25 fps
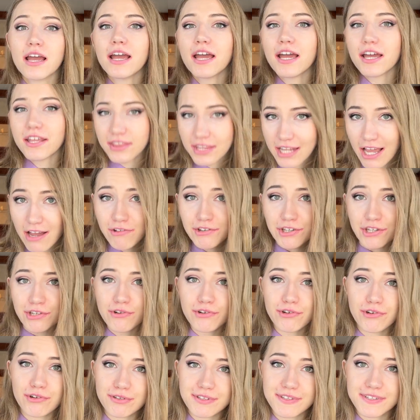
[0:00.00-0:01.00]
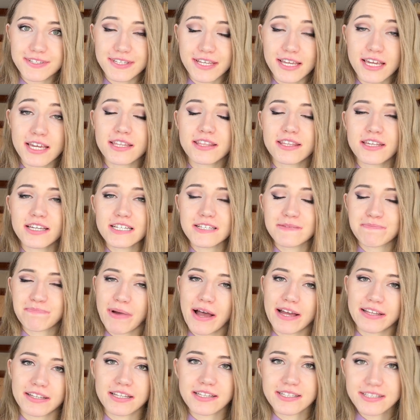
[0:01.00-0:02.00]
And now you could see these
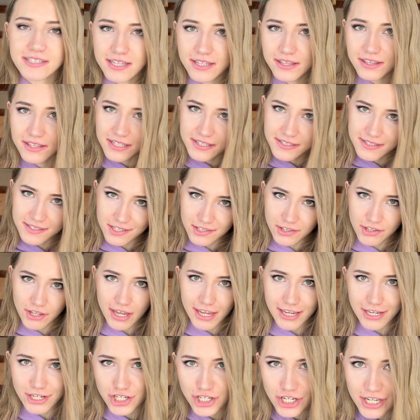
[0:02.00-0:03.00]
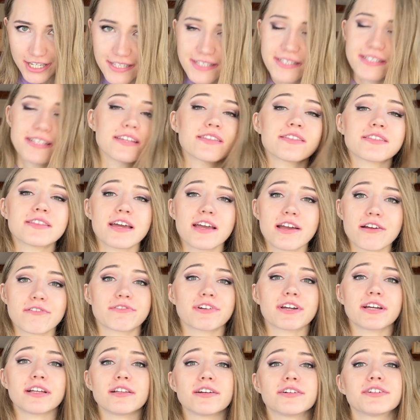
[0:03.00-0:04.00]
patterns and these situations, and they
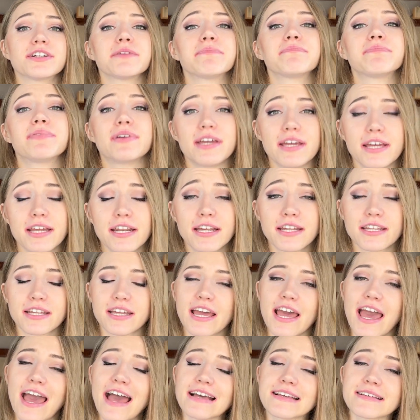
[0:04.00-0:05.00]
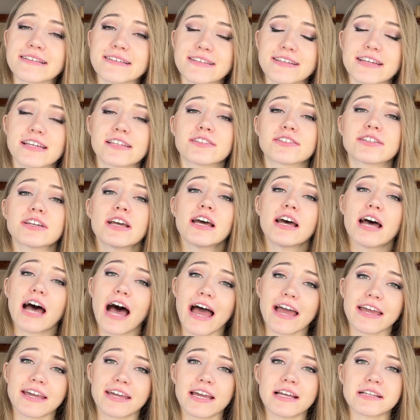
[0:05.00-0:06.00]
really repeated, yes. And
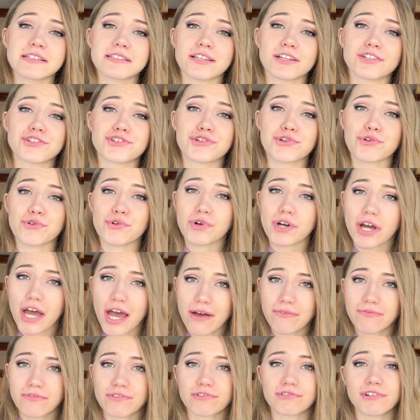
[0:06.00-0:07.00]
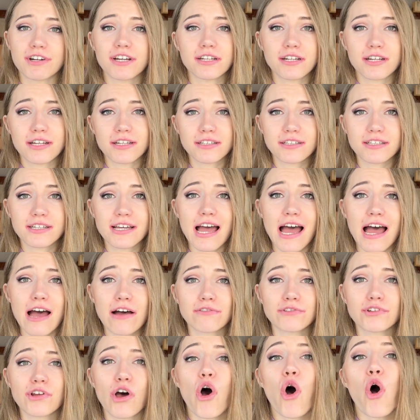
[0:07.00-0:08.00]
I guess that you have written
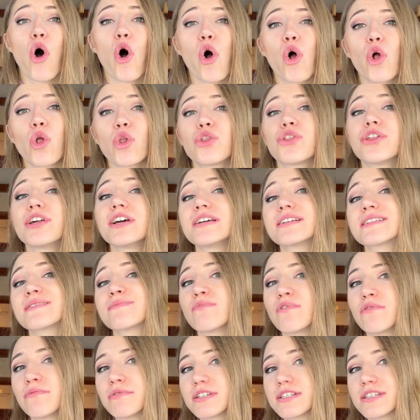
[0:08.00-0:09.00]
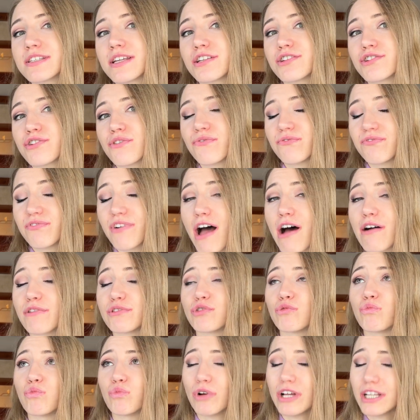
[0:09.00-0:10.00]
down all these moments that you
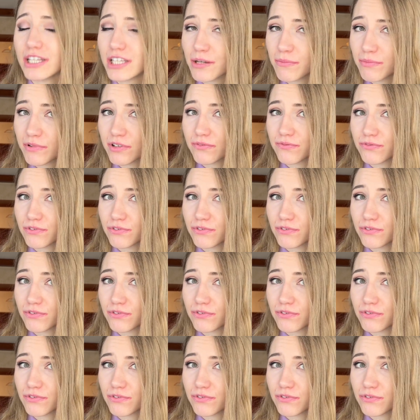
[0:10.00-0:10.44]
found valuable